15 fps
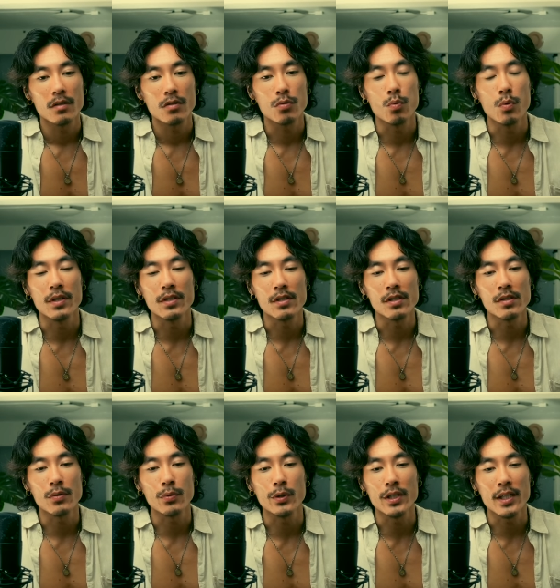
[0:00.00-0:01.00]

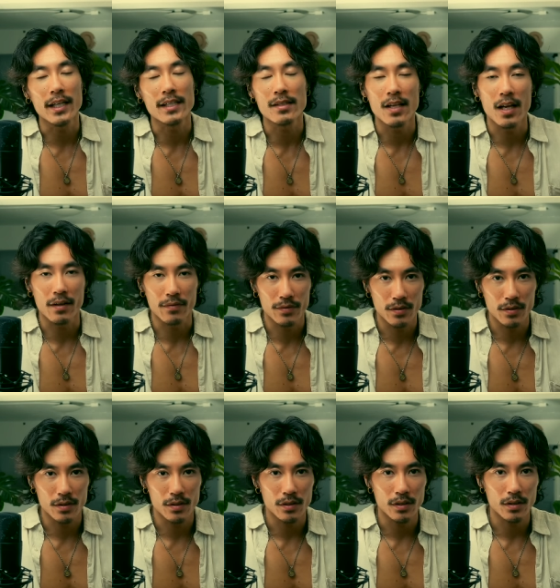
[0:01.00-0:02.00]
23 days left
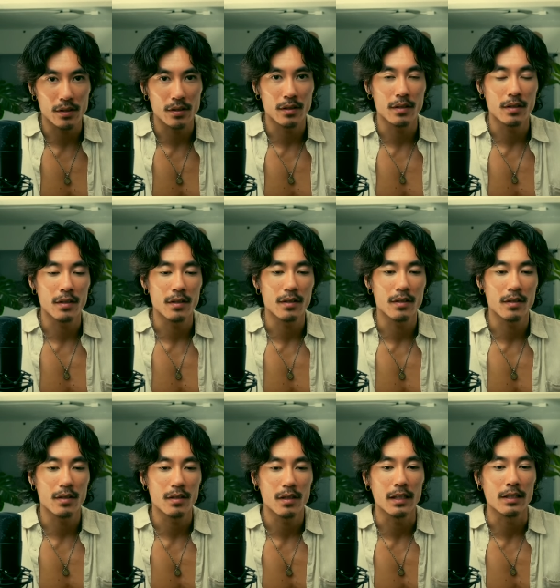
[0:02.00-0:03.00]

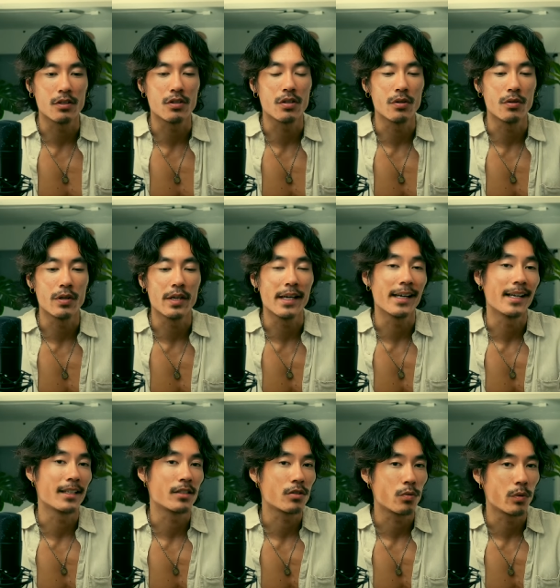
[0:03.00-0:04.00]
until it
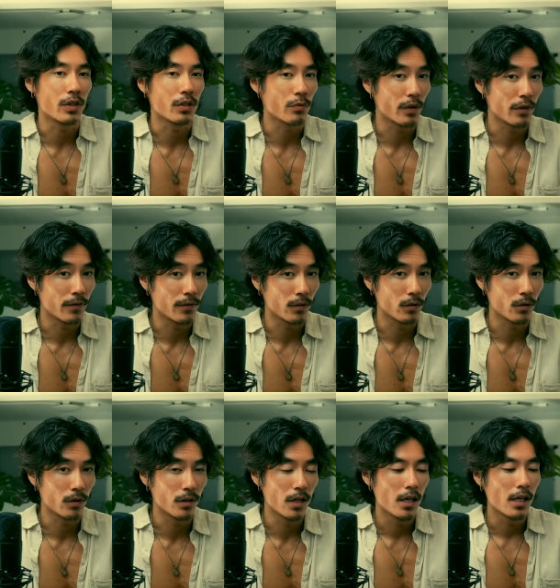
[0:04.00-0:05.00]
hits
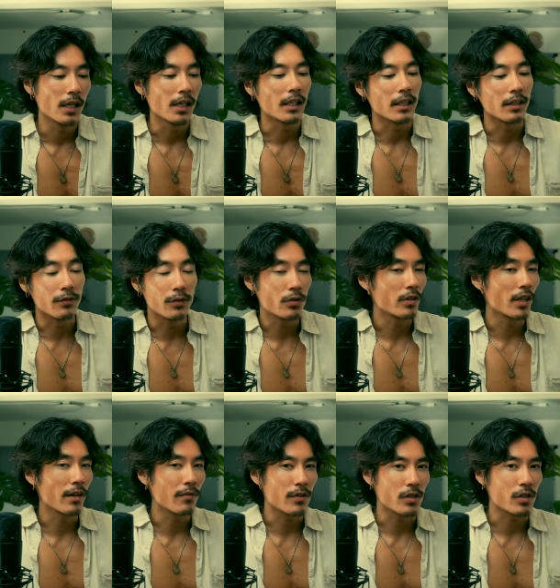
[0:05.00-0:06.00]
2024. If you do
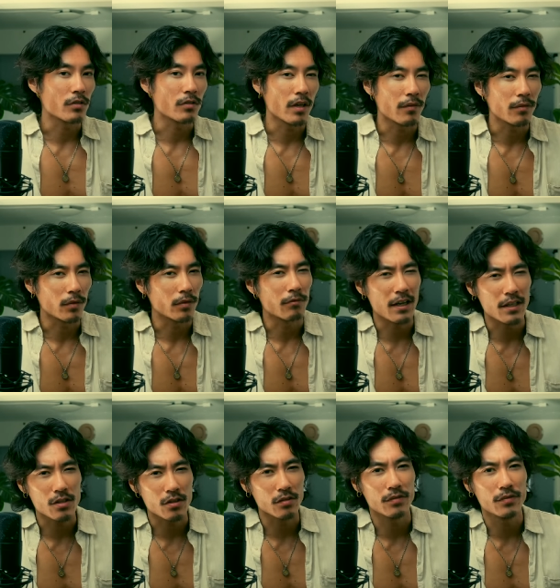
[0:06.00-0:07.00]
that every single day for the
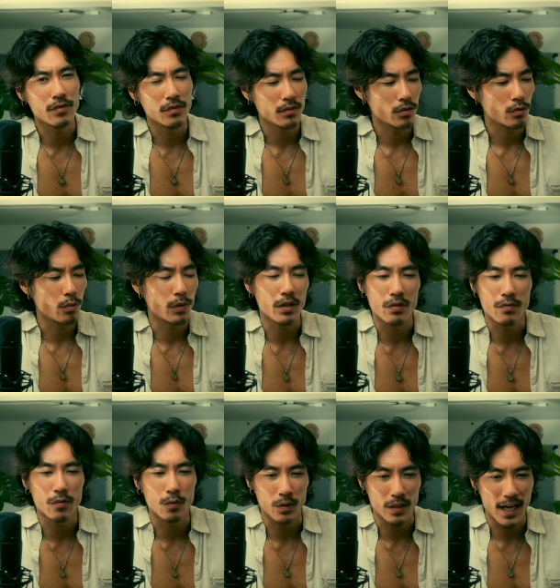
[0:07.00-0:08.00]
rest of
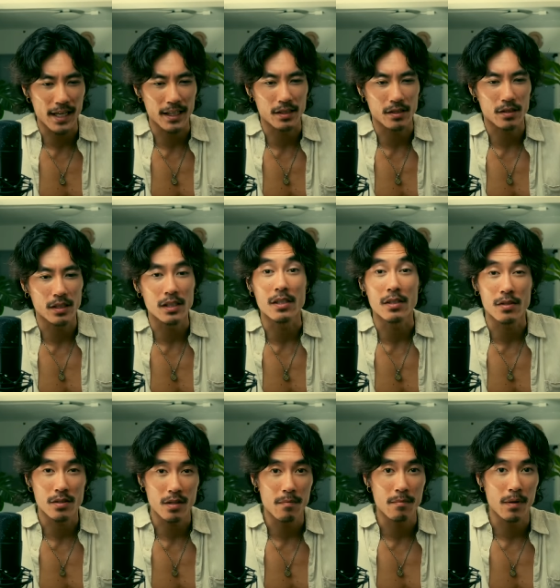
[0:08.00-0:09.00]
24 days in
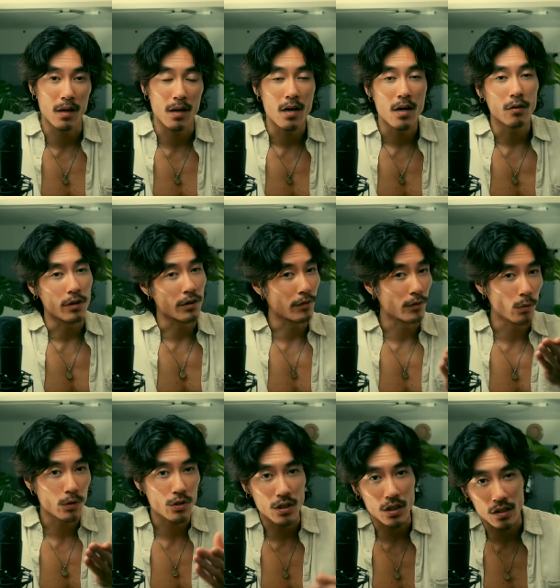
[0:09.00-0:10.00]
December, or if you're
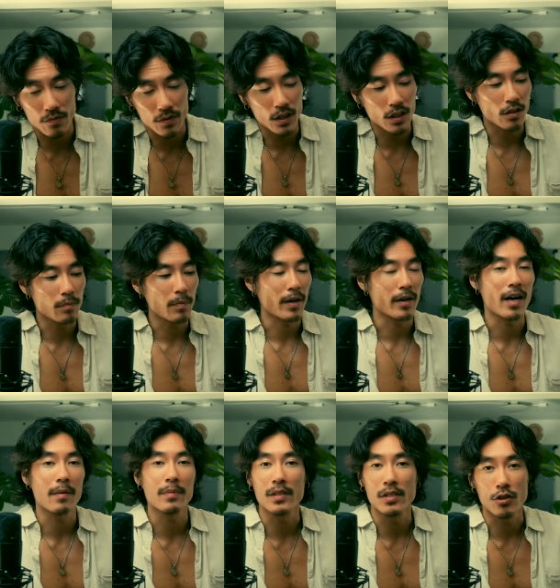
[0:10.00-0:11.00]
watching this video
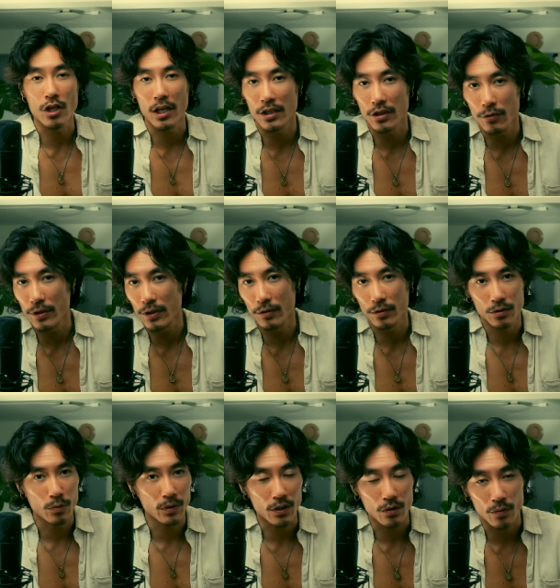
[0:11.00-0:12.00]
perhaps in January or
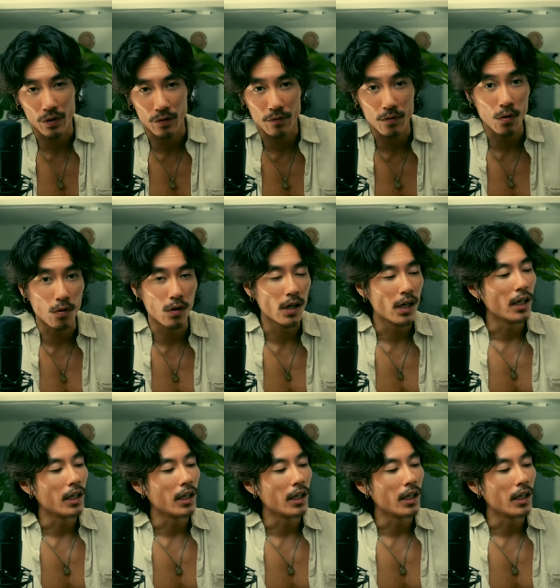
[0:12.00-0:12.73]
2024,